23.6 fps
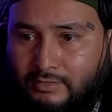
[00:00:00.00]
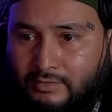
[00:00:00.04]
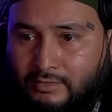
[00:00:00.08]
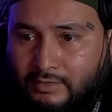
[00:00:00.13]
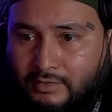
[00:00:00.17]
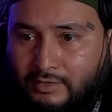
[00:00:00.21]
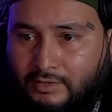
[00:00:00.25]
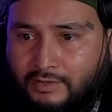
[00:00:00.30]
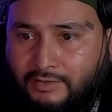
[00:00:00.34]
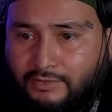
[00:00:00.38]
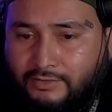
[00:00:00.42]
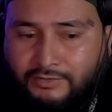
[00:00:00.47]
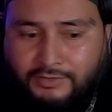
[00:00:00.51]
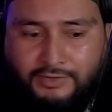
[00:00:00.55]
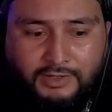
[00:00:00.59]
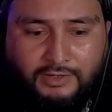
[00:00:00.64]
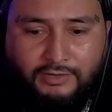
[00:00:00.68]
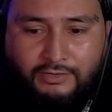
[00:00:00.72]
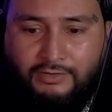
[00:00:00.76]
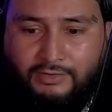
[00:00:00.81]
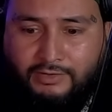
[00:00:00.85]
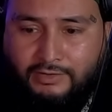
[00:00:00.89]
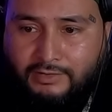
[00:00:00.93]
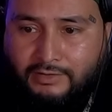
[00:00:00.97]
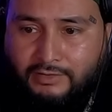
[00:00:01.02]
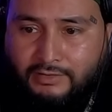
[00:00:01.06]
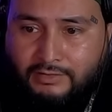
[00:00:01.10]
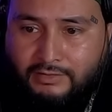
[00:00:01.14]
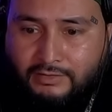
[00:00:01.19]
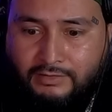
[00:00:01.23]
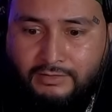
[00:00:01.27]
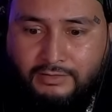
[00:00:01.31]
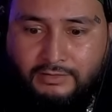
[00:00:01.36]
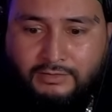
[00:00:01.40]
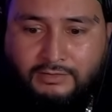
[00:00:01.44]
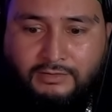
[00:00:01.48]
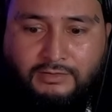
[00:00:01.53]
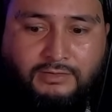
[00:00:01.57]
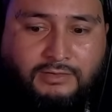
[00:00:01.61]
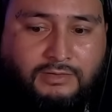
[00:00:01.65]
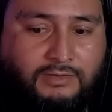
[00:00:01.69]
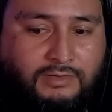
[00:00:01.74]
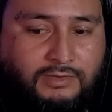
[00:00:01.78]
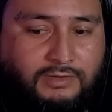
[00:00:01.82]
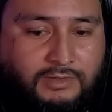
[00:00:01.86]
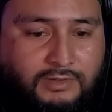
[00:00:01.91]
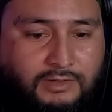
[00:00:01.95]
Oh, there they are.
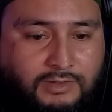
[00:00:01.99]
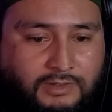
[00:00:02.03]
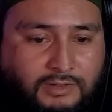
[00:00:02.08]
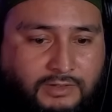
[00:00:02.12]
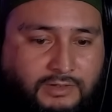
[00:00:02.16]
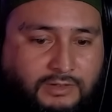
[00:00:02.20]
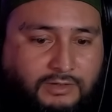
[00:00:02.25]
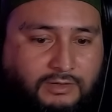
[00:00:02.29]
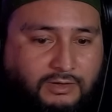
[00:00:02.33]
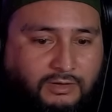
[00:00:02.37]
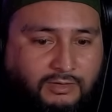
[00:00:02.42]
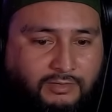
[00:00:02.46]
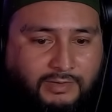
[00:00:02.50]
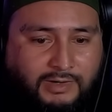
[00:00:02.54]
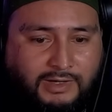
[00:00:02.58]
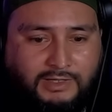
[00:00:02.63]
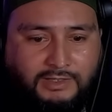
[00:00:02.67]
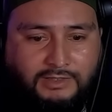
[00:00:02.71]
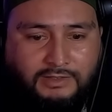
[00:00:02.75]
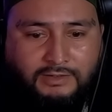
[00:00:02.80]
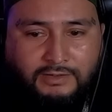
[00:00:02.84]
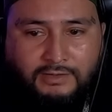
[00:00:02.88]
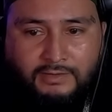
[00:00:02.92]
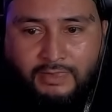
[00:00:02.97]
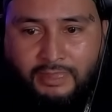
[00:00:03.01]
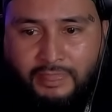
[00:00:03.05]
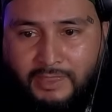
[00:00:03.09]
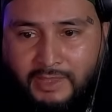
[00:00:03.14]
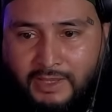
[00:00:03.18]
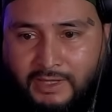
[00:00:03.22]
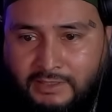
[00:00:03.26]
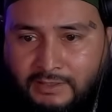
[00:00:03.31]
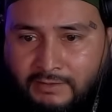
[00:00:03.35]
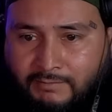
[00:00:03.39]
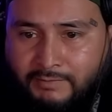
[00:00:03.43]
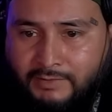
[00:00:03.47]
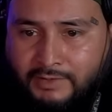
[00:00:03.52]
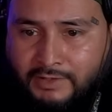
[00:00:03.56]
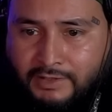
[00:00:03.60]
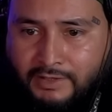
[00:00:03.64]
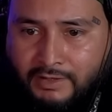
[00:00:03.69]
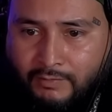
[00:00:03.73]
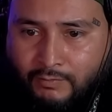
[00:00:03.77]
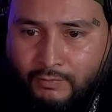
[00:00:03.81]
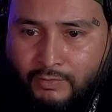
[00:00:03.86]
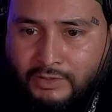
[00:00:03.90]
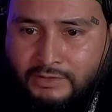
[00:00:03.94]
All right. Anybody
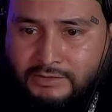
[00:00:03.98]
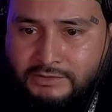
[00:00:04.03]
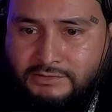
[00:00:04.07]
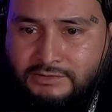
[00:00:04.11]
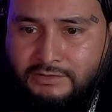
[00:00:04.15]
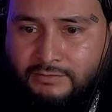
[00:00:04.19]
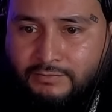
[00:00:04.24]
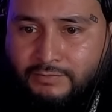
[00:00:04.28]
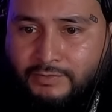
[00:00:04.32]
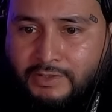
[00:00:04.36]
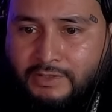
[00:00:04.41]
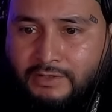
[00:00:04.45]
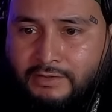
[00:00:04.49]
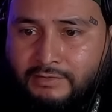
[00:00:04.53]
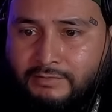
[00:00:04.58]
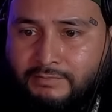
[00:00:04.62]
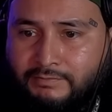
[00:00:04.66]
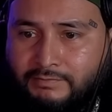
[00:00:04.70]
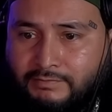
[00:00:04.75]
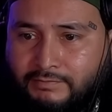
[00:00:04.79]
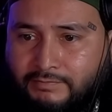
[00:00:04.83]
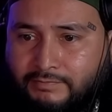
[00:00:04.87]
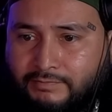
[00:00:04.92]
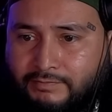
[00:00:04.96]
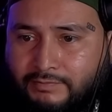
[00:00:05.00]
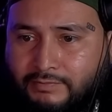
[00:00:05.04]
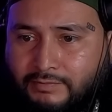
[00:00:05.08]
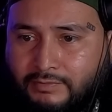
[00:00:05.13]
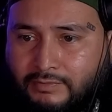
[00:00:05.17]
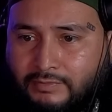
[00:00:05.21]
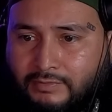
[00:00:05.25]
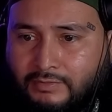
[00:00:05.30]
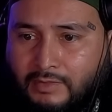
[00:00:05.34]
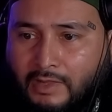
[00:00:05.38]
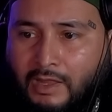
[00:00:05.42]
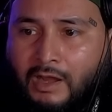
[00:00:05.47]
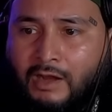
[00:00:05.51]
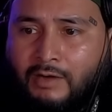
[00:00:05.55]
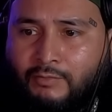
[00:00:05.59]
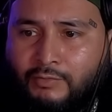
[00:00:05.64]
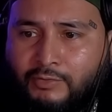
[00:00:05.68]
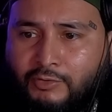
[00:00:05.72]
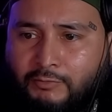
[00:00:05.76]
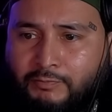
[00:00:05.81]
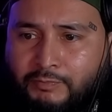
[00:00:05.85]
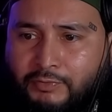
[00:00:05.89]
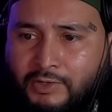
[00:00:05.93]
that wants to read them, I
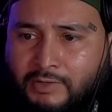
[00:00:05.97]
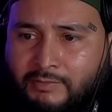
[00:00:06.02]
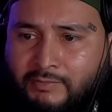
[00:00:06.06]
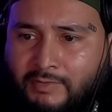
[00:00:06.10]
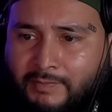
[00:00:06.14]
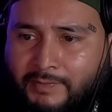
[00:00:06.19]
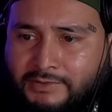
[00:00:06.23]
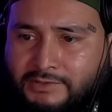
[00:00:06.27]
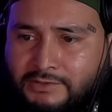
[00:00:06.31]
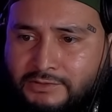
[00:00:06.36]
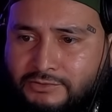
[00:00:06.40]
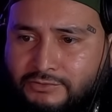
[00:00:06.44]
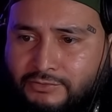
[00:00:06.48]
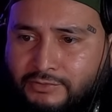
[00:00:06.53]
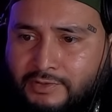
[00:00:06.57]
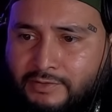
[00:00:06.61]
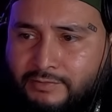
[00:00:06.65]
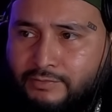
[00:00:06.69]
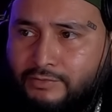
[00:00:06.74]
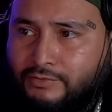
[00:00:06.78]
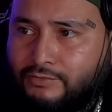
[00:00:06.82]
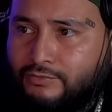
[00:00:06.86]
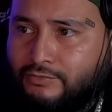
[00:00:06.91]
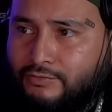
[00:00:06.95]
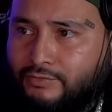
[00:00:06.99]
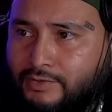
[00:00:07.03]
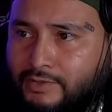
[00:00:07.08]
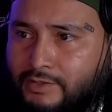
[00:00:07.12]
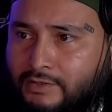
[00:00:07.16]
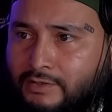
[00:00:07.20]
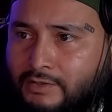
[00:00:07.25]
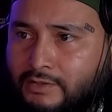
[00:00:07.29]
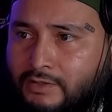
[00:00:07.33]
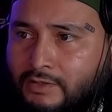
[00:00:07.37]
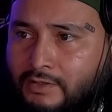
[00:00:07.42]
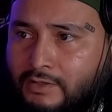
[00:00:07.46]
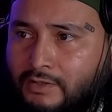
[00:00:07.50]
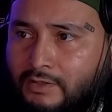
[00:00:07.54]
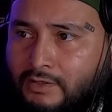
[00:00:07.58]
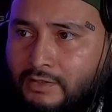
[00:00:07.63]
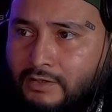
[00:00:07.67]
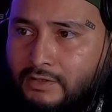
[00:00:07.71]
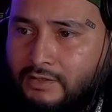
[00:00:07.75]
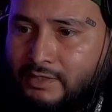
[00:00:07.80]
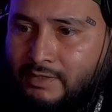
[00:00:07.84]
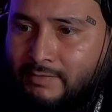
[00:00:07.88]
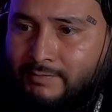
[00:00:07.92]
will pull them up on the screen real quick.
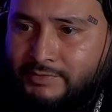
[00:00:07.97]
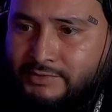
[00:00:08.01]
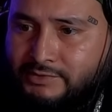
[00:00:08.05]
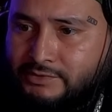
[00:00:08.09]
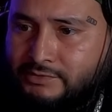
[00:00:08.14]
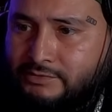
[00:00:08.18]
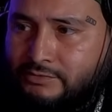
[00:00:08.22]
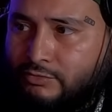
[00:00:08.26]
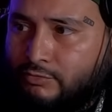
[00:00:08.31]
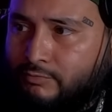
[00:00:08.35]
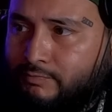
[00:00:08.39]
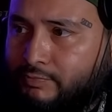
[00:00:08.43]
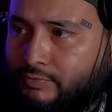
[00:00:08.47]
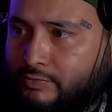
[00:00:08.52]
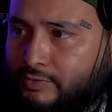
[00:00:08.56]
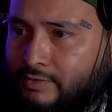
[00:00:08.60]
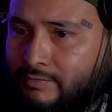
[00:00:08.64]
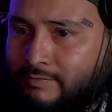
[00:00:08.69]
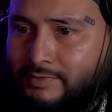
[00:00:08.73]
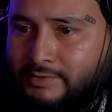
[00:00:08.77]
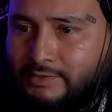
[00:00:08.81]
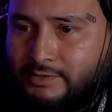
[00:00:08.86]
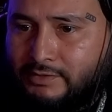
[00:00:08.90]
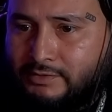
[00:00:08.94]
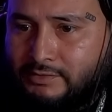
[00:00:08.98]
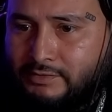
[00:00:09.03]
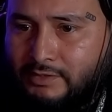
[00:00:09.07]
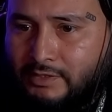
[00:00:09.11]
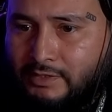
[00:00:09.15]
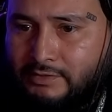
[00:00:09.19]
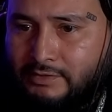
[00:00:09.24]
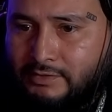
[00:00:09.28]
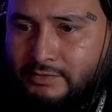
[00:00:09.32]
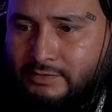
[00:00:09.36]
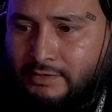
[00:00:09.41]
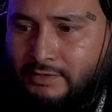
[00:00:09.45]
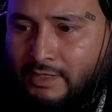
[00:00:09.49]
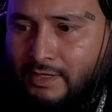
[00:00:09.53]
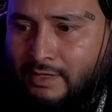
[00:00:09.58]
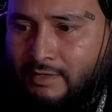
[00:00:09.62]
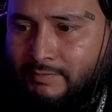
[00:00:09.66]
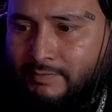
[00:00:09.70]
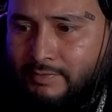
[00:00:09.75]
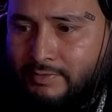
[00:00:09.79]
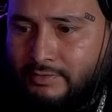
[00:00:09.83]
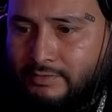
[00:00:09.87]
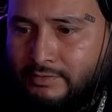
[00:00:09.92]
Let me just go put them in the
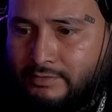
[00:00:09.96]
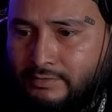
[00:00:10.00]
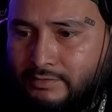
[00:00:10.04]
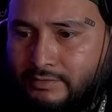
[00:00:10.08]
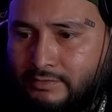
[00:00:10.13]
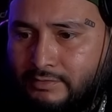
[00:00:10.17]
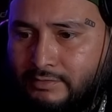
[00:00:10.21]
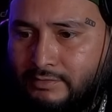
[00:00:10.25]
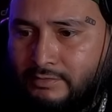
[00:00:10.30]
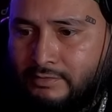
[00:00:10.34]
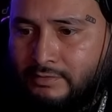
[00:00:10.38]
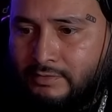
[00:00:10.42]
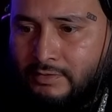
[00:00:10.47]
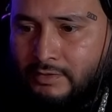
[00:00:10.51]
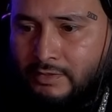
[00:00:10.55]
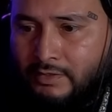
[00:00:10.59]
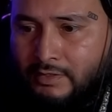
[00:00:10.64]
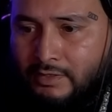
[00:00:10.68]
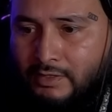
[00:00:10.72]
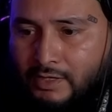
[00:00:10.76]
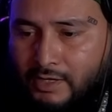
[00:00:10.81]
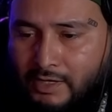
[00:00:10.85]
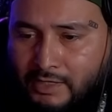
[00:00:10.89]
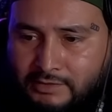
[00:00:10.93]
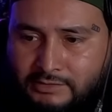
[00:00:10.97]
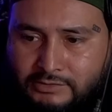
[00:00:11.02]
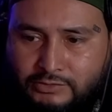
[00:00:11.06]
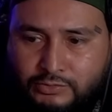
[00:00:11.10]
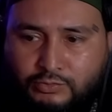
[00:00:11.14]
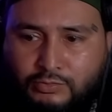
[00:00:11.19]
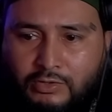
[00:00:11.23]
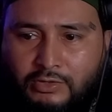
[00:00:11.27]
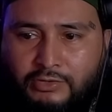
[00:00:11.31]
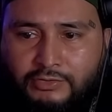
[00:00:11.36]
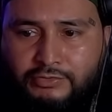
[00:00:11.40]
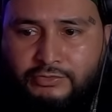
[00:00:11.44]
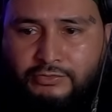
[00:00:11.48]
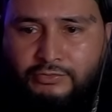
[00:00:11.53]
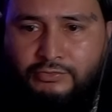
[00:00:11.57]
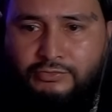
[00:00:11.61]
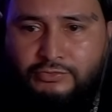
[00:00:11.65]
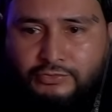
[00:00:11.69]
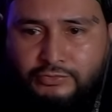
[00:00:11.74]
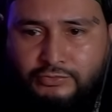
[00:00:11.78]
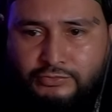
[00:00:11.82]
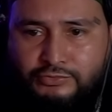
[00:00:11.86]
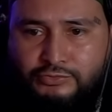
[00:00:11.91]
tab. And to all you
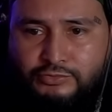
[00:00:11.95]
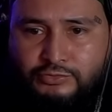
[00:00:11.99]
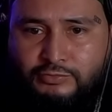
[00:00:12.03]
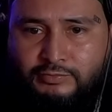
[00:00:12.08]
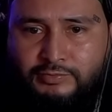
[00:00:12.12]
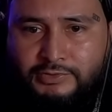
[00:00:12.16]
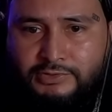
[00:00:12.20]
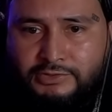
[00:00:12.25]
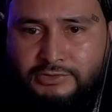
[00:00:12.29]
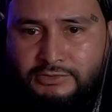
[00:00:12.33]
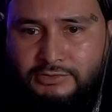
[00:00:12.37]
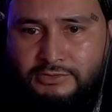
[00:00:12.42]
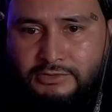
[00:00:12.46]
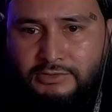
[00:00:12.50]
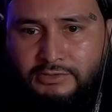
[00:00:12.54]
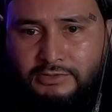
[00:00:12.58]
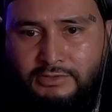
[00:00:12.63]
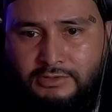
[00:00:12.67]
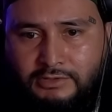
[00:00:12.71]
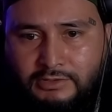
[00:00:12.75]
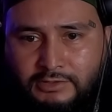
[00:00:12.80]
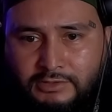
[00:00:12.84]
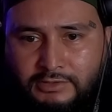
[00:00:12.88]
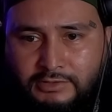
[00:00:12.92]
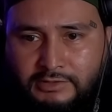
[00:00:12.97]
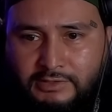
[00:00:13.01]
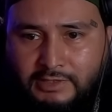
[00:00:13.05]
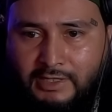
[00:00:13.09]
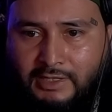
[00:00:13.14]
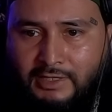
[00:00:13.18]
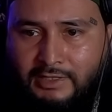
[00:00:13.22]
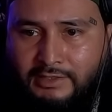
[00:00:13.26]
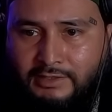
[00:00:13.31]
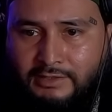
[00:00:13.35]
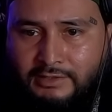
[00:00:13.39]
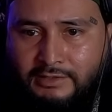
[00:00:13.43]
YouTubers that...